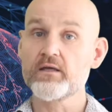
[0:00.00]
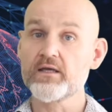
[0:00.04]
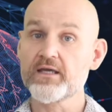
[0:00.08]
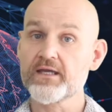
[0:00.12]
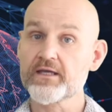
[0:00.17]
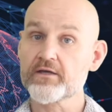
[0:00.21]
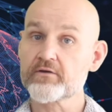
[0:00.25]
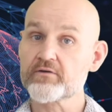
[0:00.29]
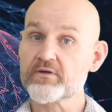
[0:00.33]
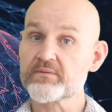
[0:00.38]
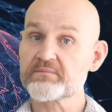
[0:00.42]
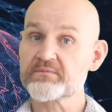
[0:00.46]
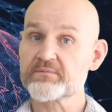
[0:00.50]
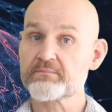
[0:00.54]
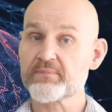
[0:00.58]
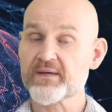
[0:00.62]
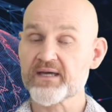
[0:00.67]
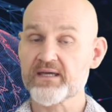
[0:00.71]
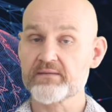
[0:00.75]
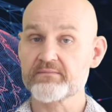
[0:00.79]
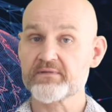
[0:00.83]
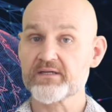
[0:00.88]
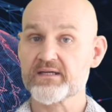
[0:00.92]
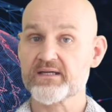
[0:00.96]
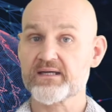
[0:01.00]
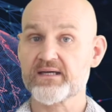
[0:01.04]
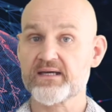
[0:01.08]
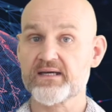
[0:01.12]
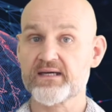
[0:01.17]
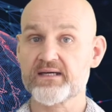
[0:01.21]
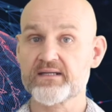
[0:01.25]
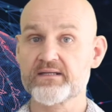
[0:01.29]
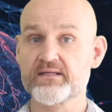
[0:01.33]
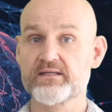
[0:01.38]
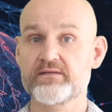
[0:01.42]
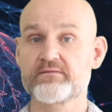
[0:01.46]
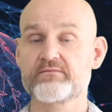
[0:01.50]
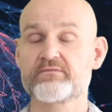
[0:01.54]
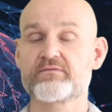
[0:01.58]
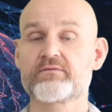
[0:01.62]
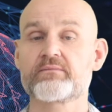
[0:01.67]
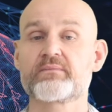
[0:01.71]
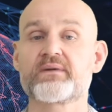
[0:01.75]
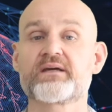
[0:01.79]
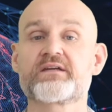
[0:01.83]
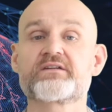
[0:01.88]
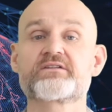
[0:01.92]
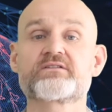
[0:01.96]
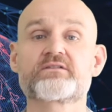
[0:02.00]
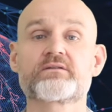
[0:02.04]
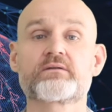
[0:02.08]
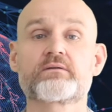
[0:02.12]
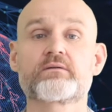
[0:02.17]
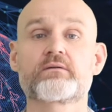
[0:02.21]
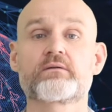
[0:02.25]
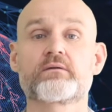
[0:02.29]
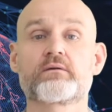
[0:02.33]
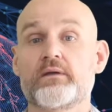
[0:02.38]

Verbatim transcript: Encrypt payment card information.